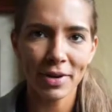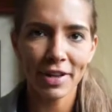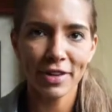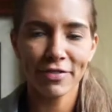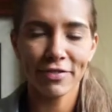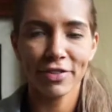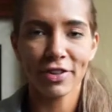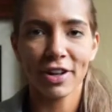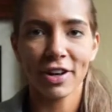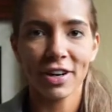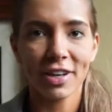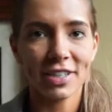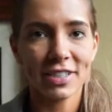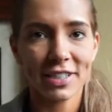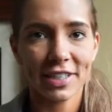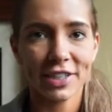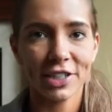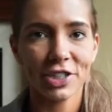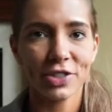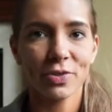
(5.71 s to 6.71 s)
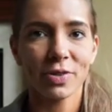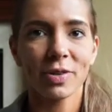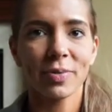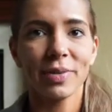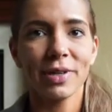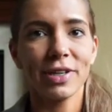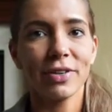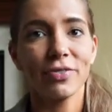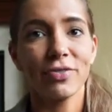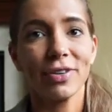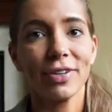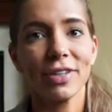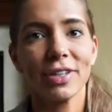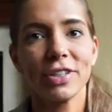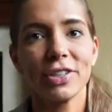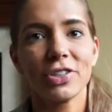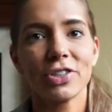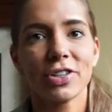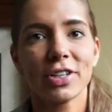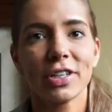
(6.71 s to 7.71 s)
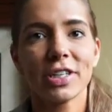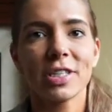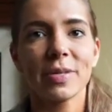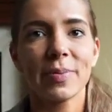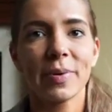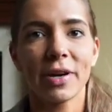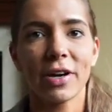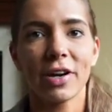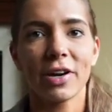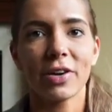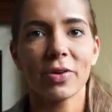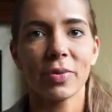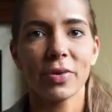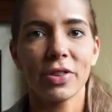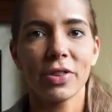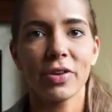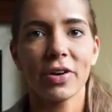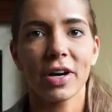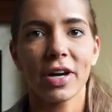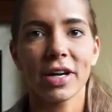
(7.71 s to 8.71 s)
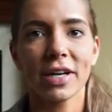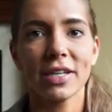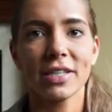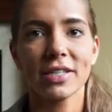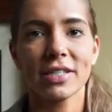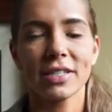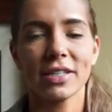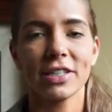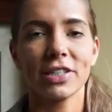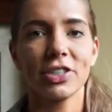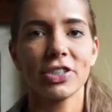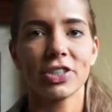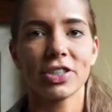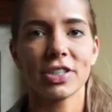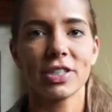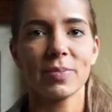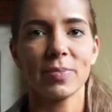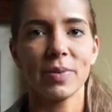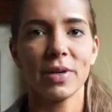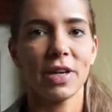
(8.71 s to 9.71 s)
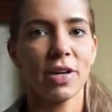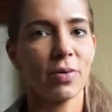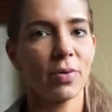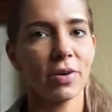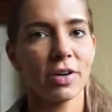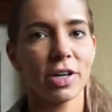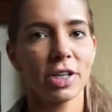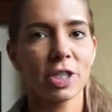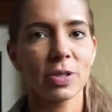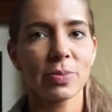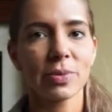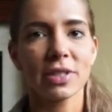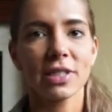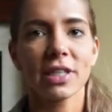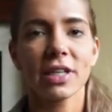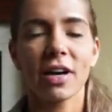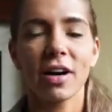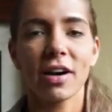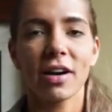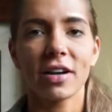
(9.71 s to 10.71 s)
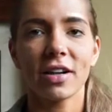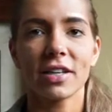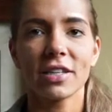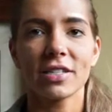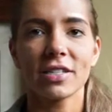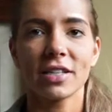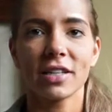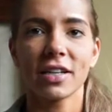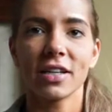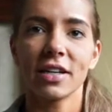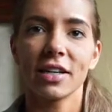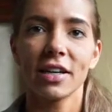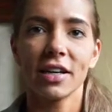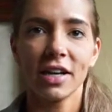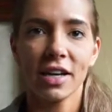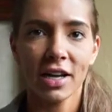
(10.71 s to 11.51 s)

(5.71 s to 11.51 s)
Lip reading: my vlogs, I just want to be really transparent with you guys and just be 100% honest and